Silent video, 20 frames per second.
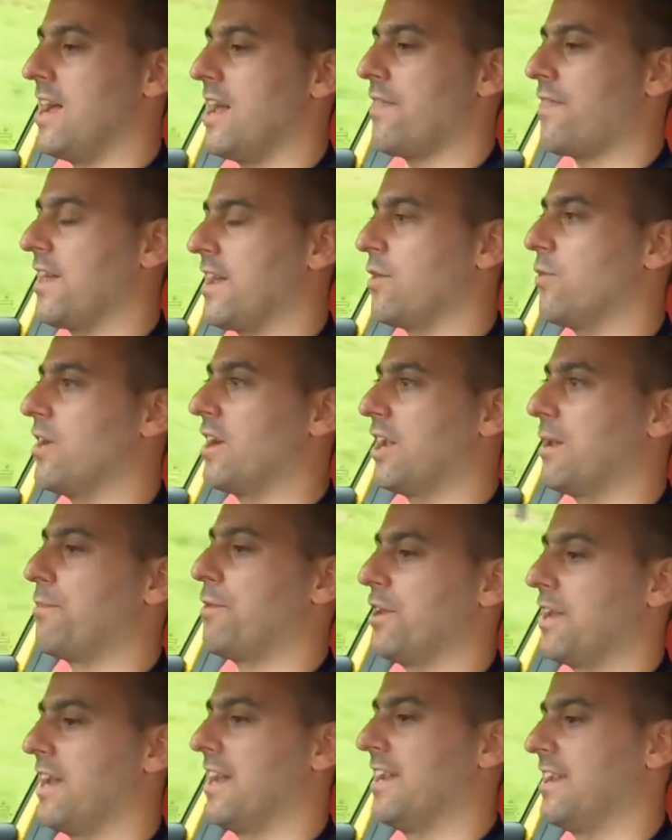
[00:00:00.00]
I think we're going to
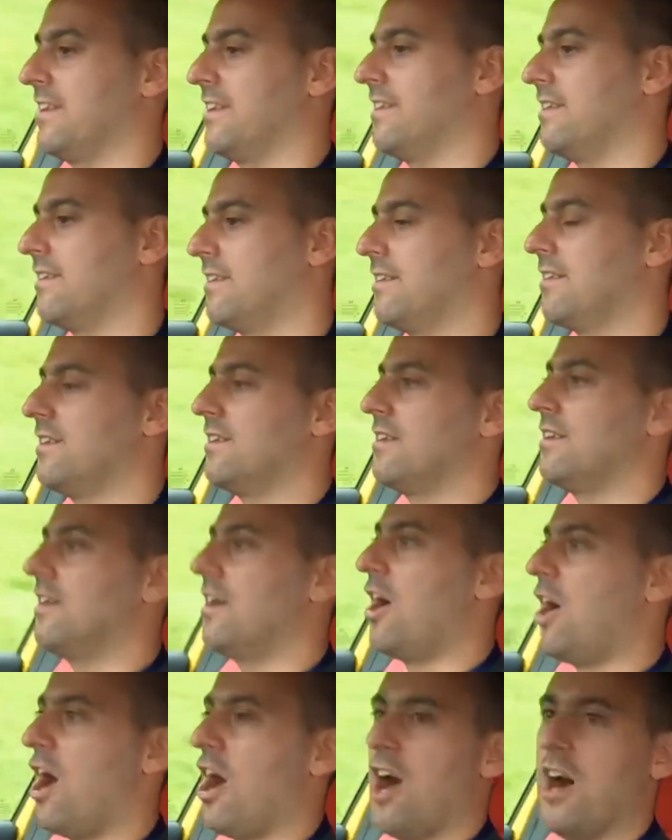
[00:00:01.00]
put it in
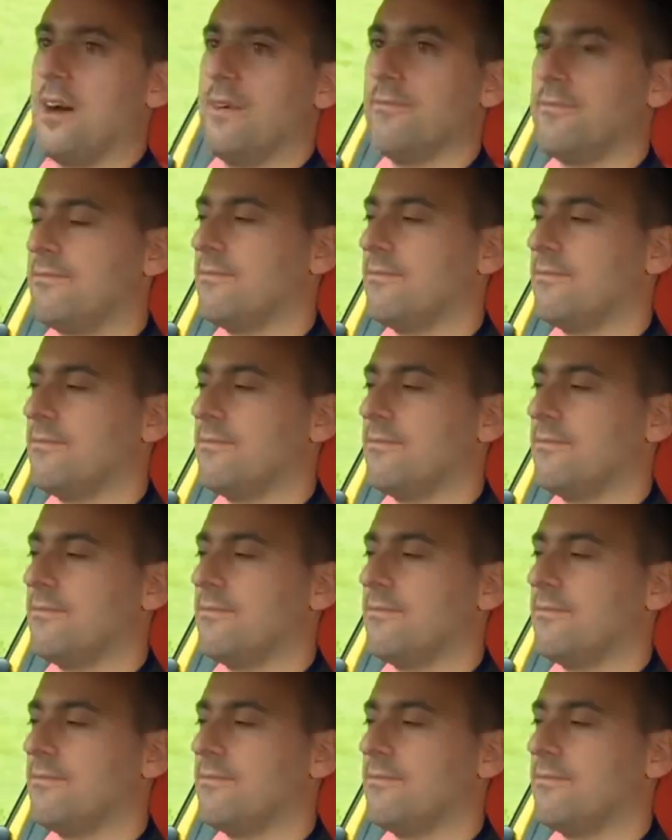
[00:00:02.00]
R.